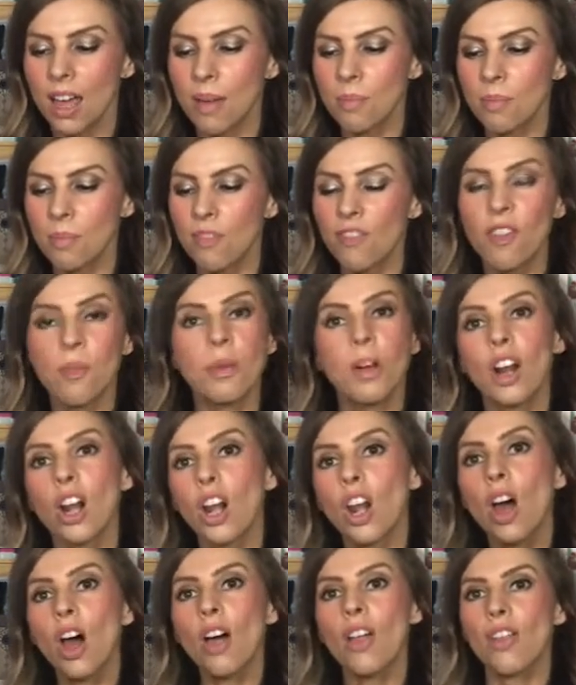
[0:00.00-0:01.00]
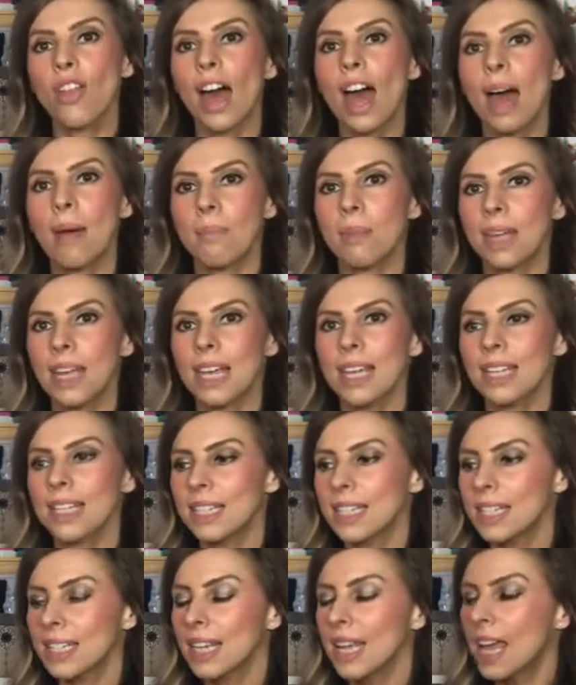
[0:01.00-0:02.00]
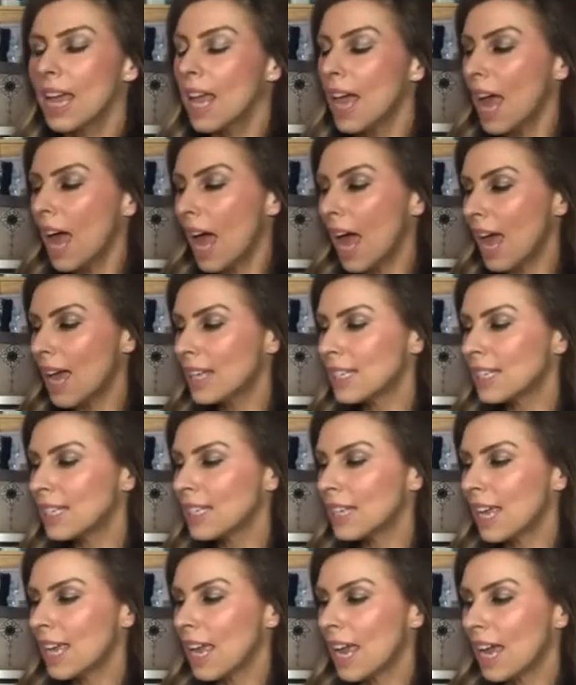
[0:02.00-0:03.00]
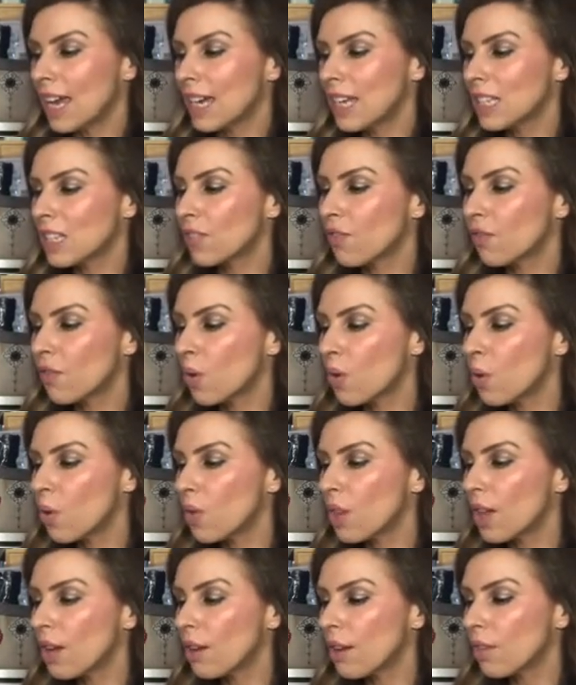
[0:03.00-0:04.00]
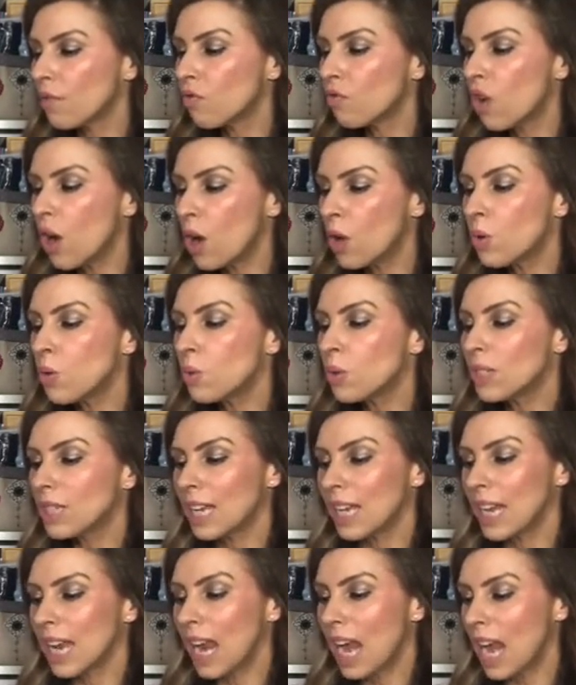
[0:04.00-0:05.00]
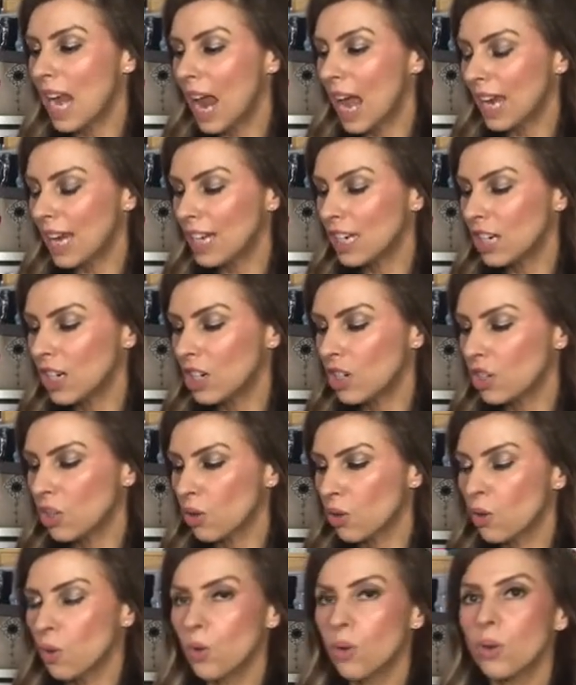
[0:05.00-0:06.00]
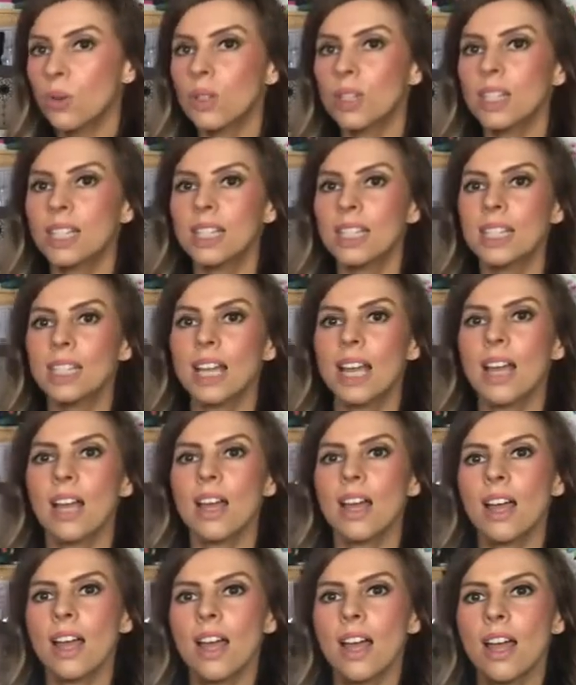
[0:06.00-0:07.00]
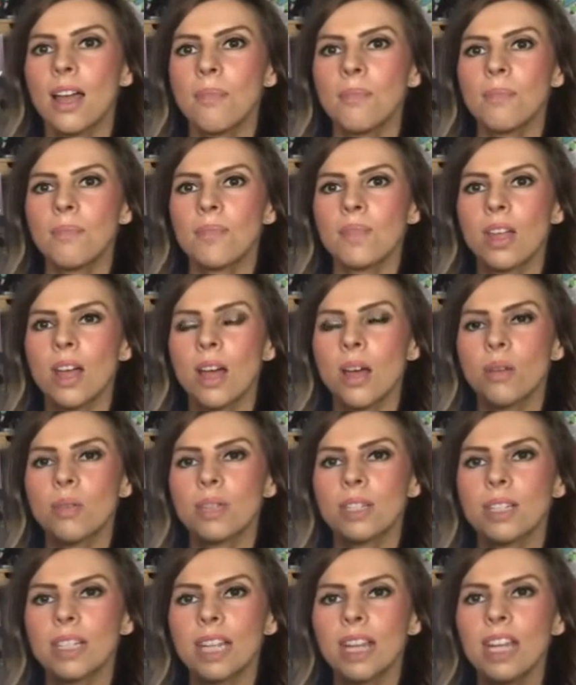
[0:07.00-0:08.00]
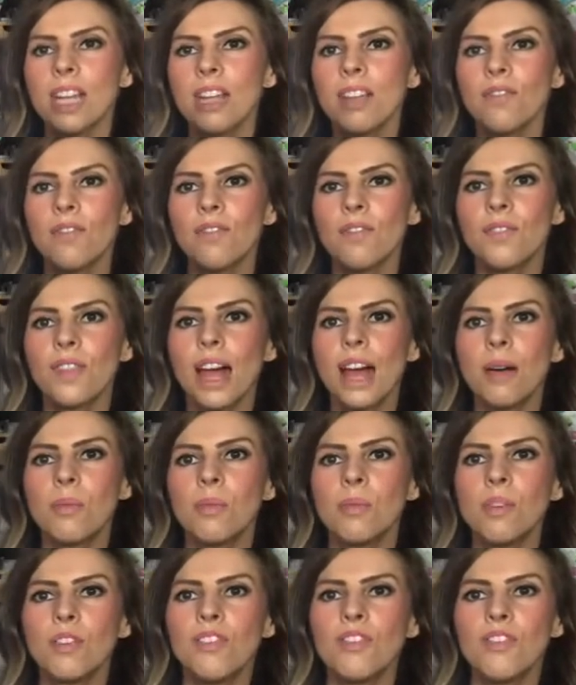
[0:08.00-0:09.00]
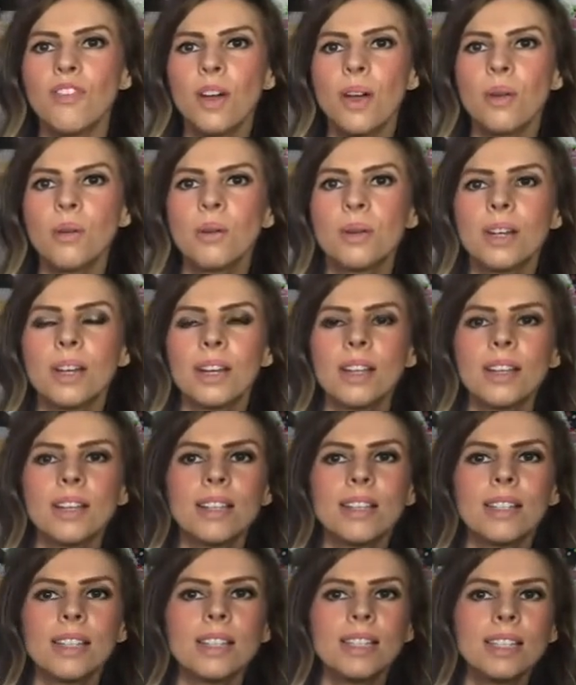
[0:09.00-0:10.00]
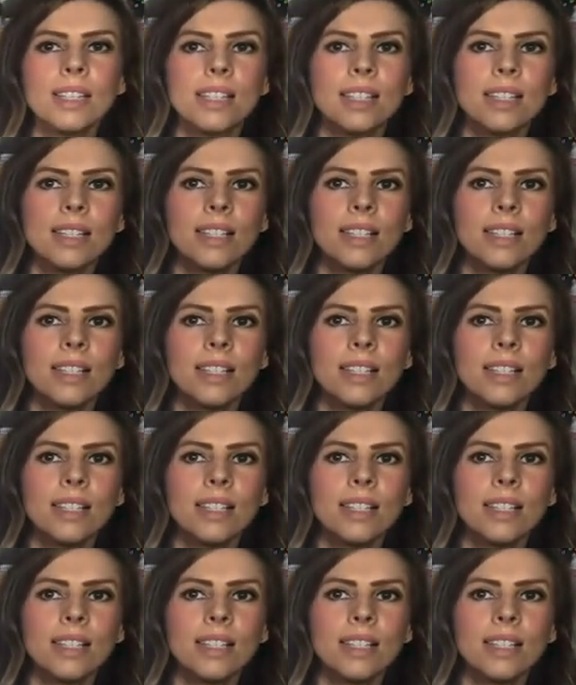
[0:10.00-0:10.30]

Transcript: from Cloth Habit, and it's for the Rosy Lady shorts. I'll see if that will focus.